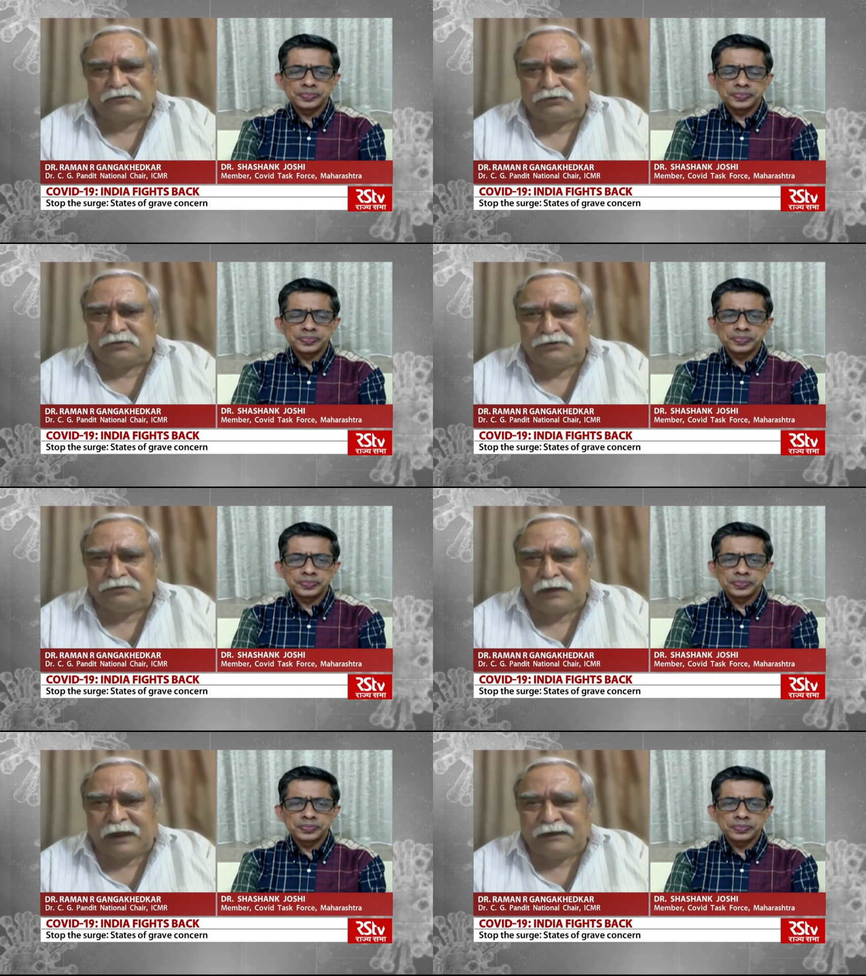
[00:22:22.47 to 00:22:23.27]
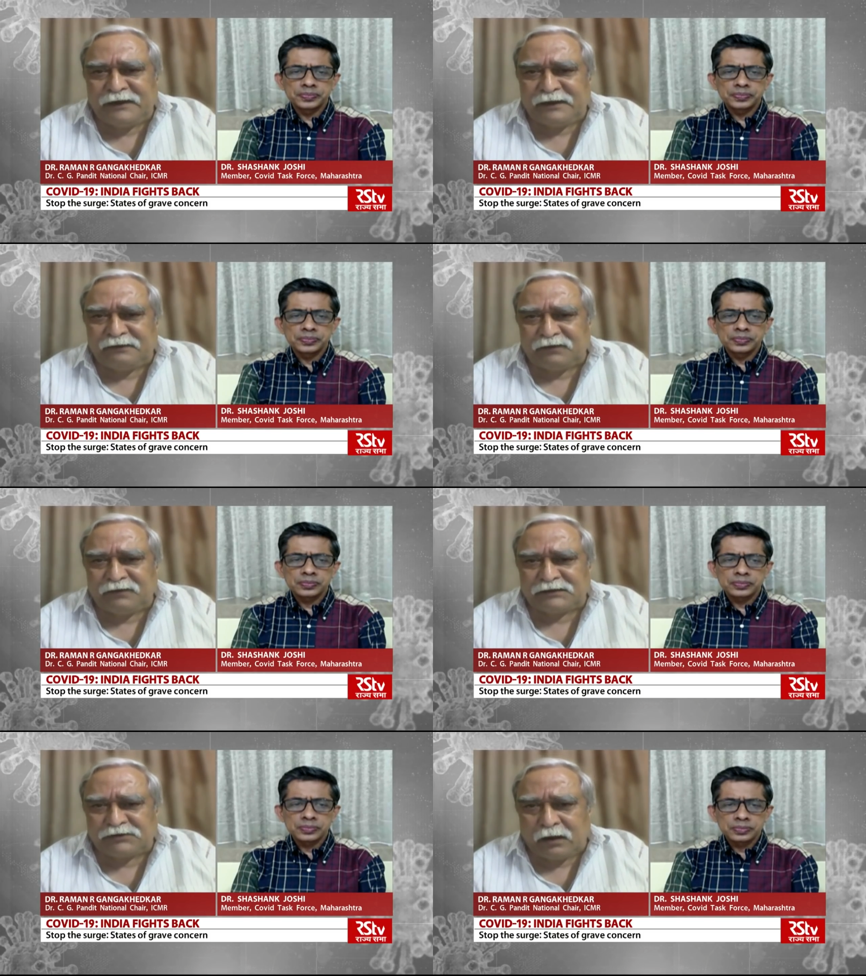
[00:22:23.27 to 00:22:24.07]
Speaker 1: So you hardly ever
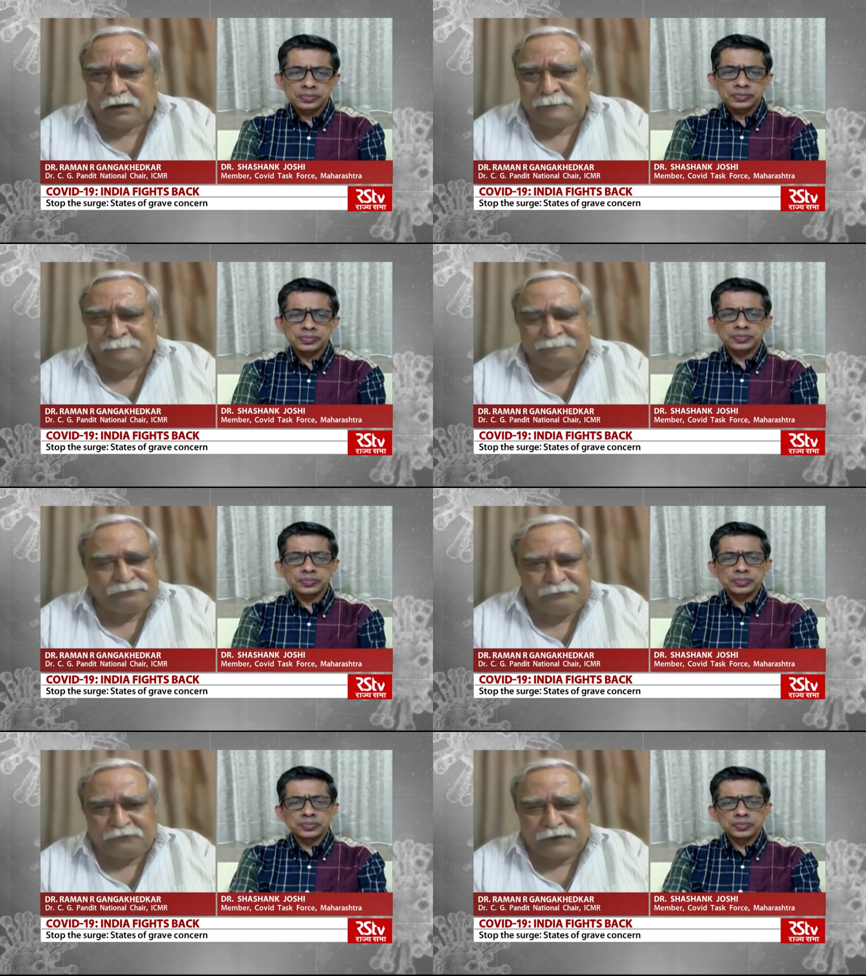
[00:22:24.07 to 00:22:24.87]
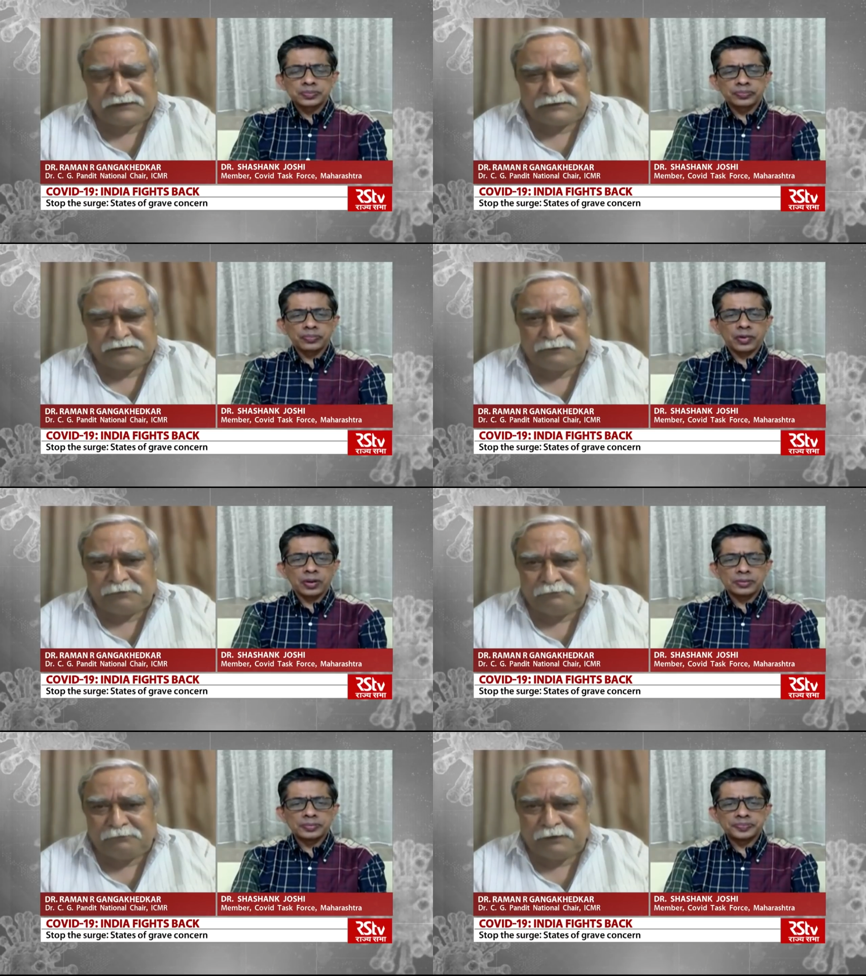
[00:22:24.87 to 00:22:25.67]
saw, once the
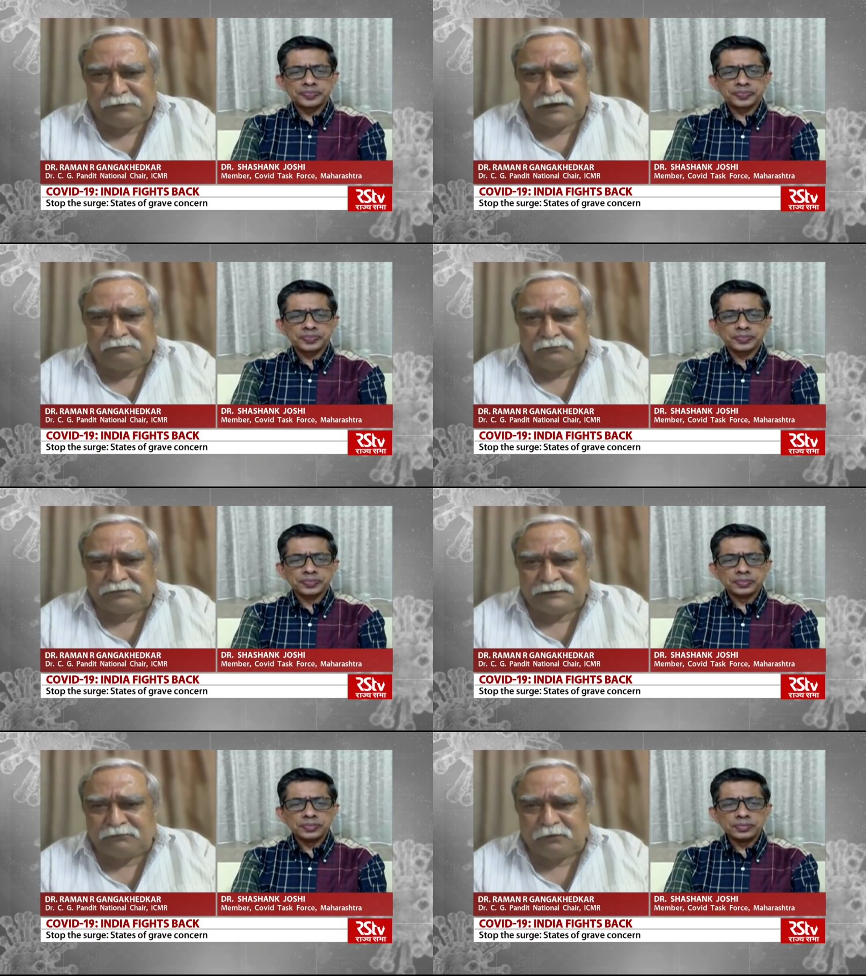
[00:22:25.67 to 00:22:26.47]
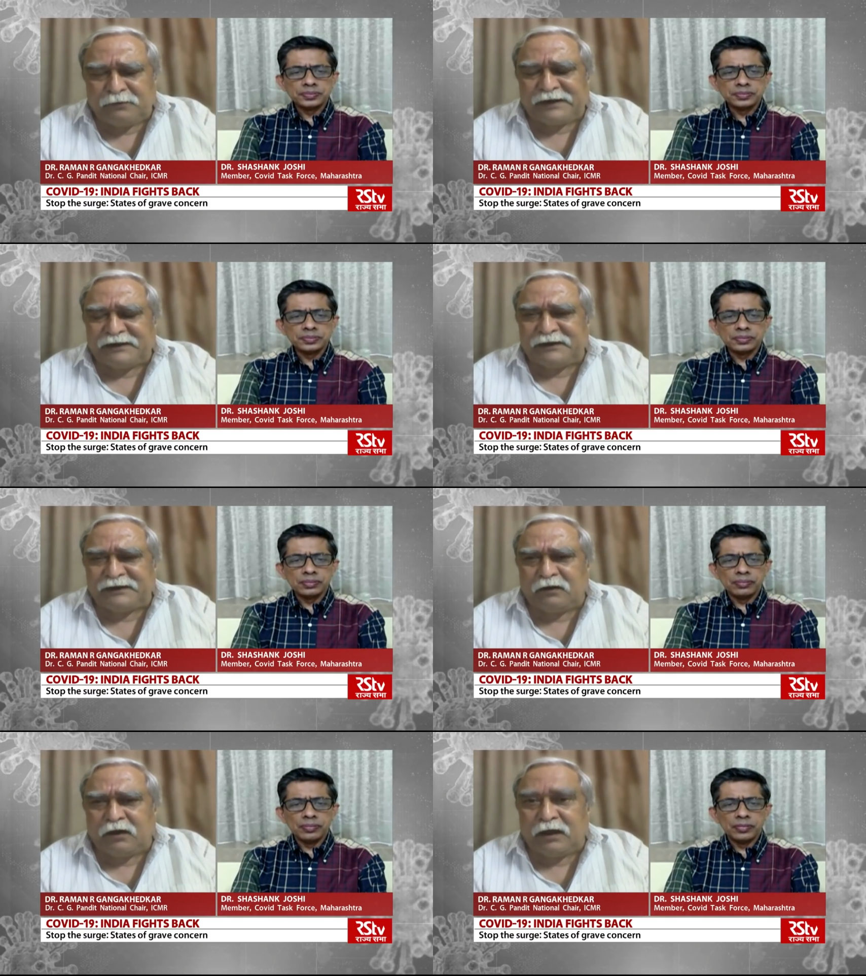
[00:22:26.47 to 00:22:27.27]
people became
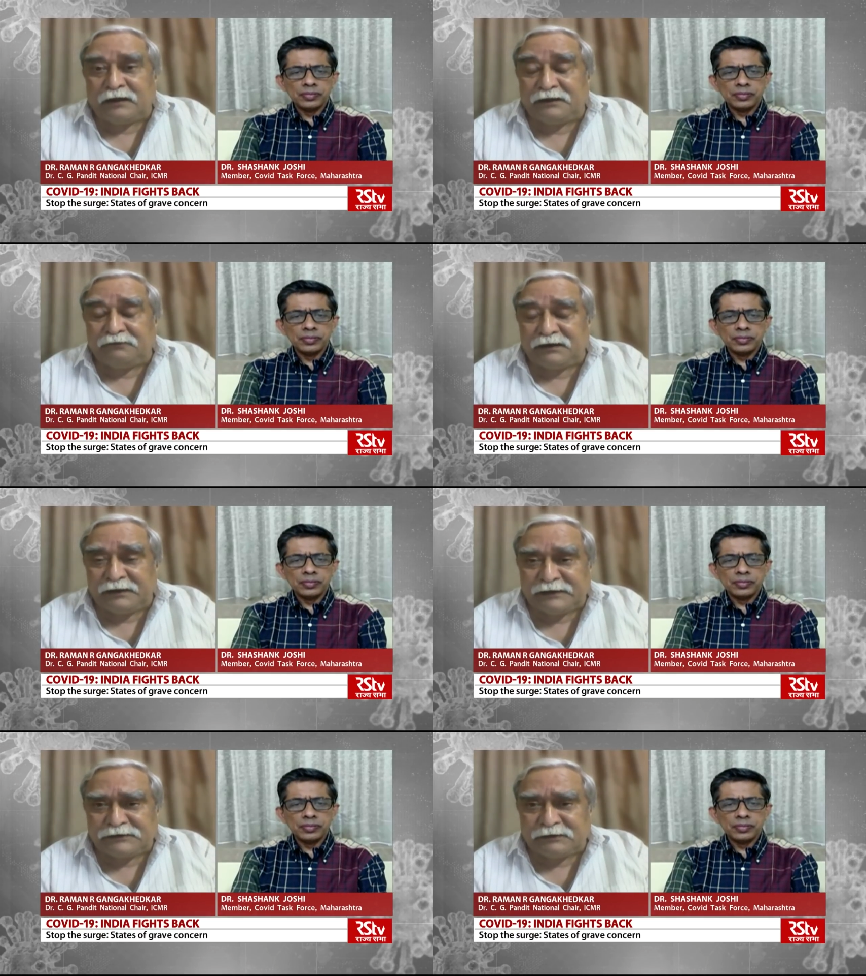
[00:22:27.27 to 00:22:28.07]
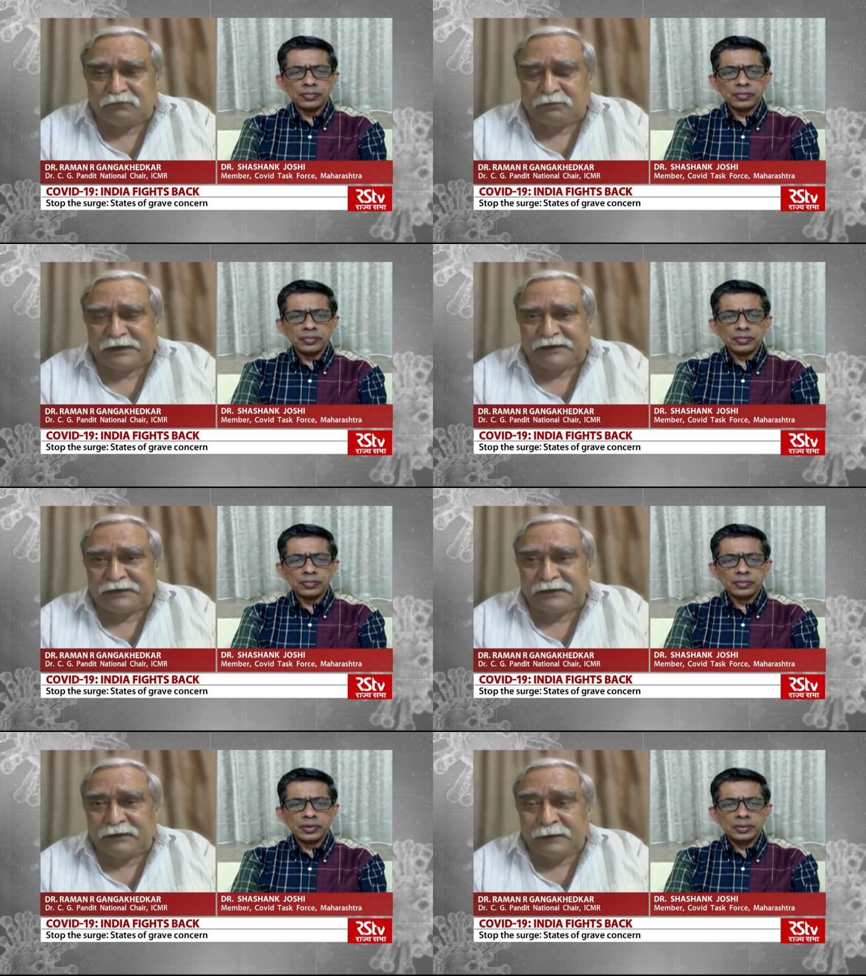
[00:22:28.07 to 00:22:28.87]
symptomatic or even
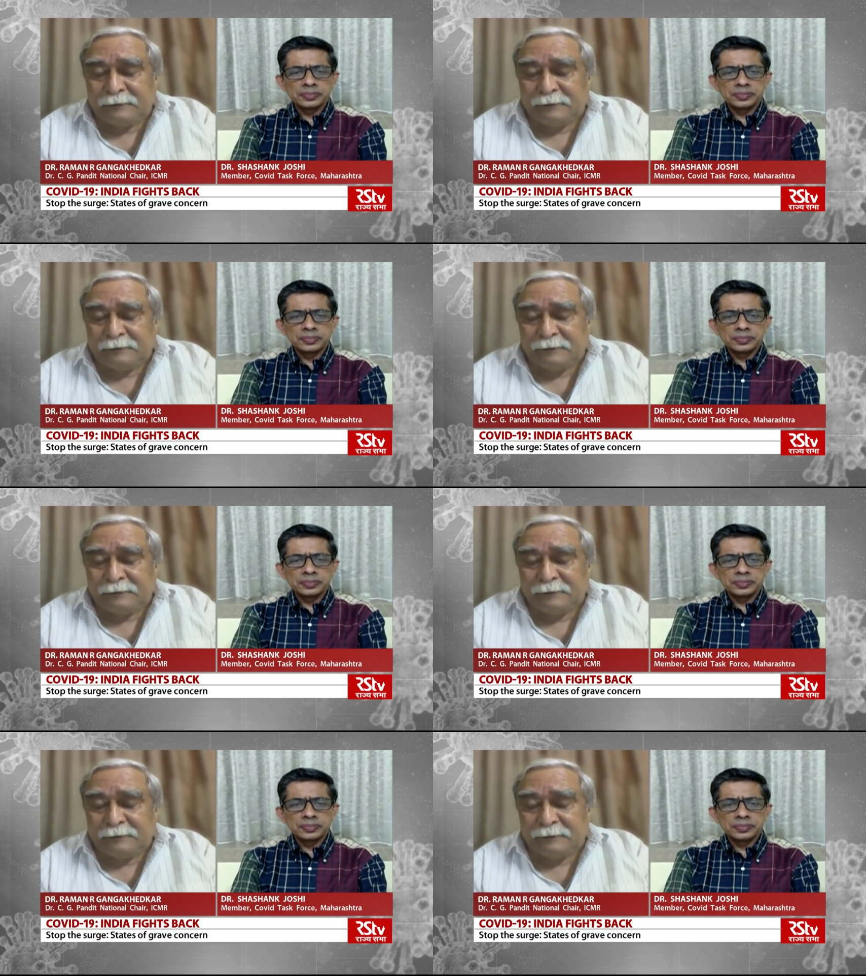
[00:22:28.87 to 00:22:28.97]
asymptomatic,